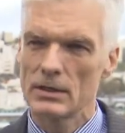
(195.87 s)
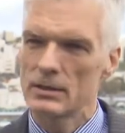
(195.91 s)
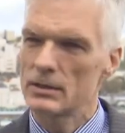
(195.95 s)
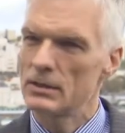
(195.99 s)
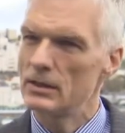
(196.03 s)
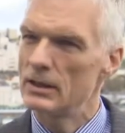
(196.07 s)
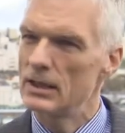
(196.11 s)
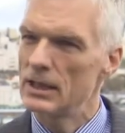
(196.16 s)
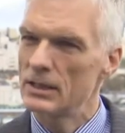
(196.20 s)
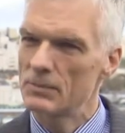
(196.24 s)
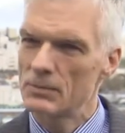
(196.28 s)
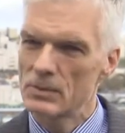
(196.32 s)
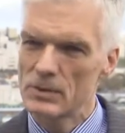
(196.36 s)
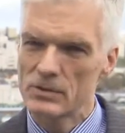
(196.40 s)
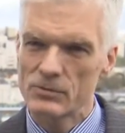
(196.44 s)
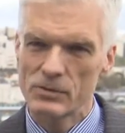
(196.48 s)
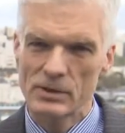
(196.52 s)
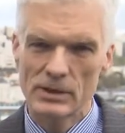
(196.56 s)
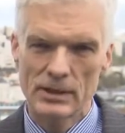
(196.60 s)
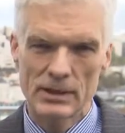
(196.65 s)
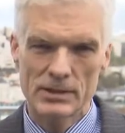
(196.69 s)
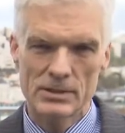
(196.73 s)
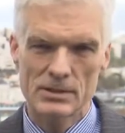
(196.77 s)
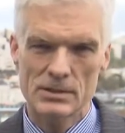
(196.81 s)
The link
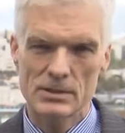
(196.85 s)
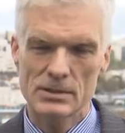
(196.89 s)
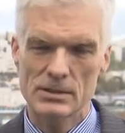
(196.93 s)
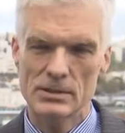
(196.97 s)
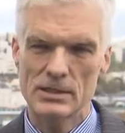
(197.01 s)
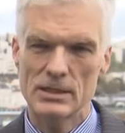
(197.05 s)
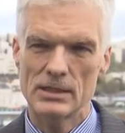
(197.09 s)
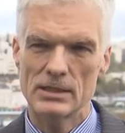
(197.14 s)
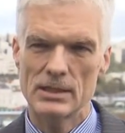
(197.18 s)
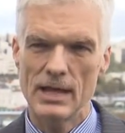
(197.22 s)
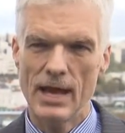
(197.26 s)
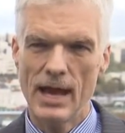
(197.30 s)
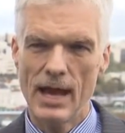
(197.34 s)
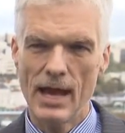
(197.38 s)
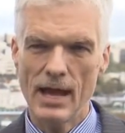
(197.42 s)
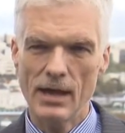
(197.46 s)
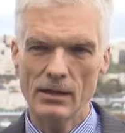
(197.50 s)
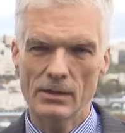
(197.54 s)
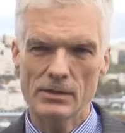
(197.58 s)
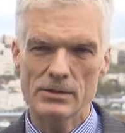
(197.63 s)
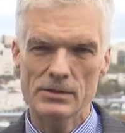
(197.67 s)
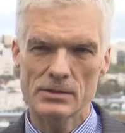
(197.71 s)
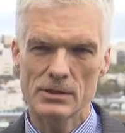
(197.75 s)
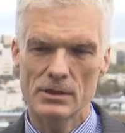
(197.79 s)
between literacy and
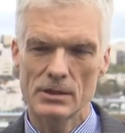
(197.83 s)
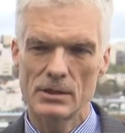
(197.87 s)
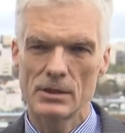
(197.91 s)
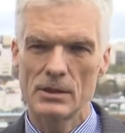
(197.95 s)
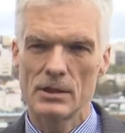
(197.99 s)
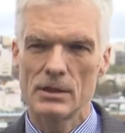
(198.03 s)
health.